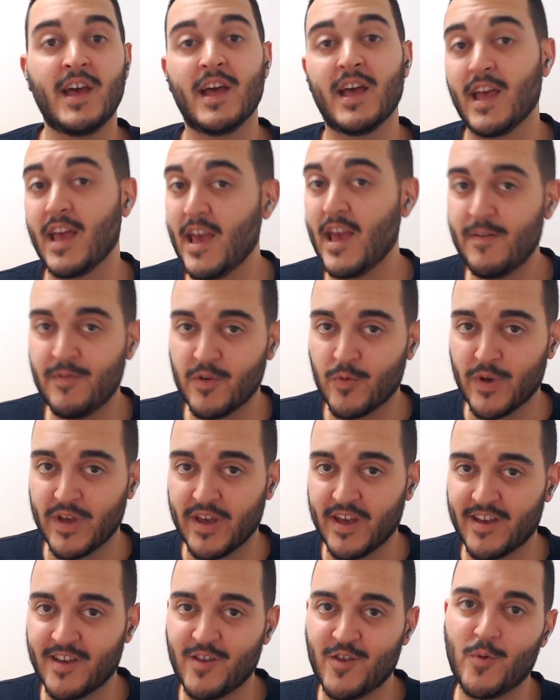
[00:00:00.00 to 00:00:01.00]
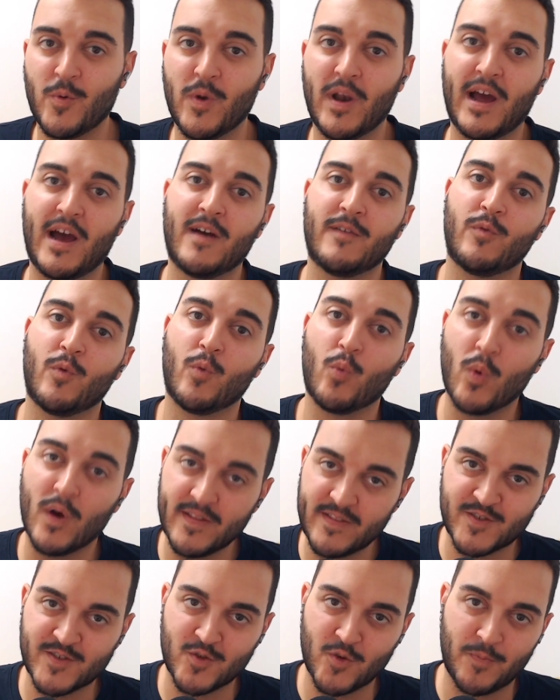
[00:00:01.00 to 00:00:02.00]
Every week, you will have
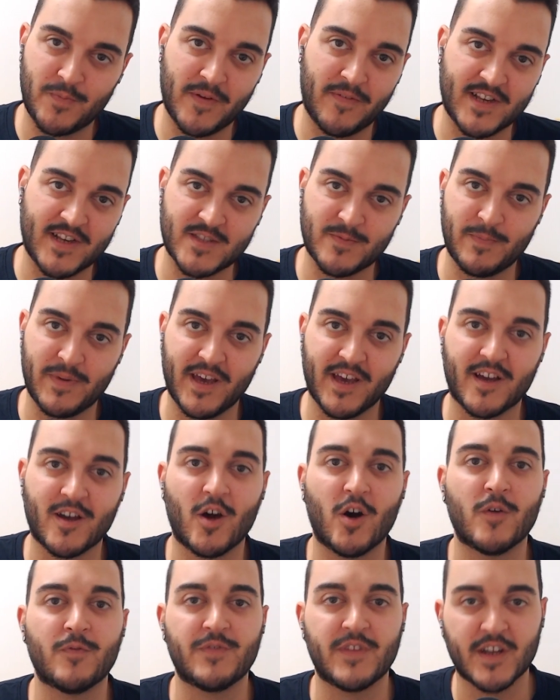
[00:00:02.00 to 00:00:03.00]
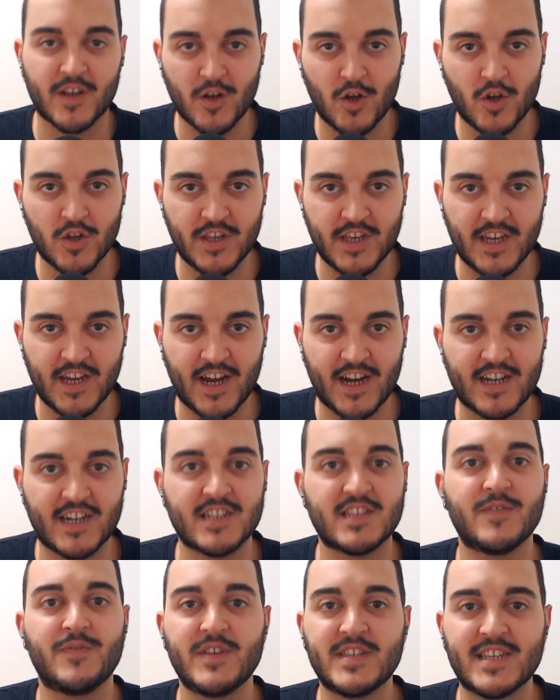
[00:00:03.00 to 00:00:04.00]
one disruptive aspect of technology and
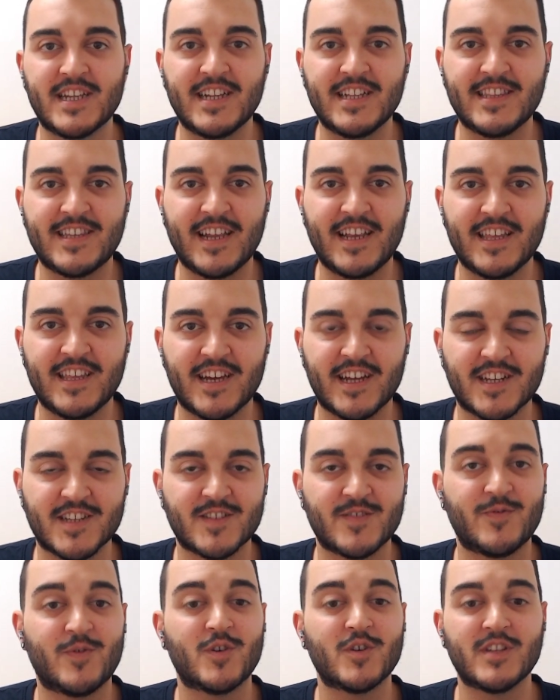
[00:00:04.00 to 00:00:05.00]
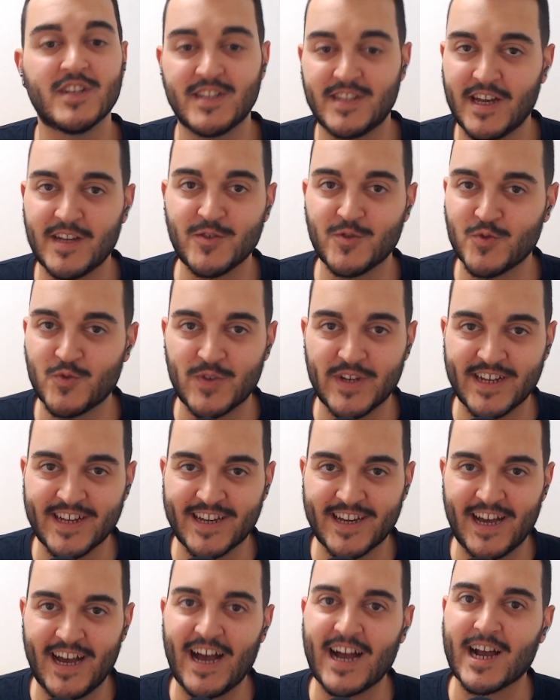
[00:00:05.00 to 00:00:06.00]
artificial intelligence for the time to
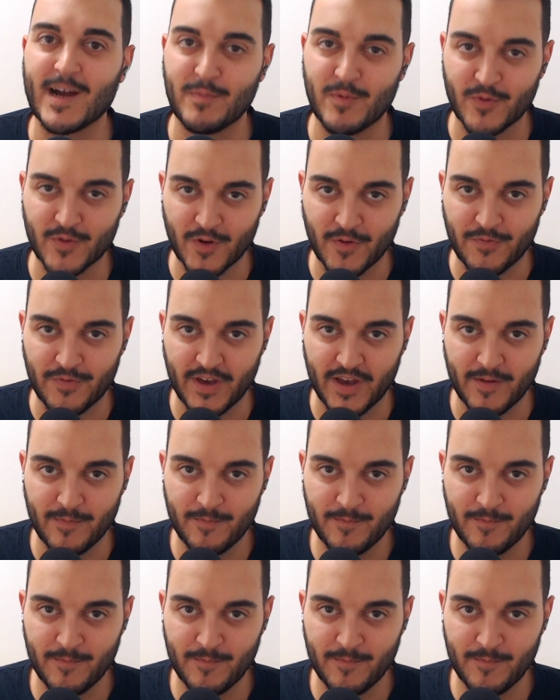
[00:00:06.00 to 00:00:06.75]
drink a cup of coffee.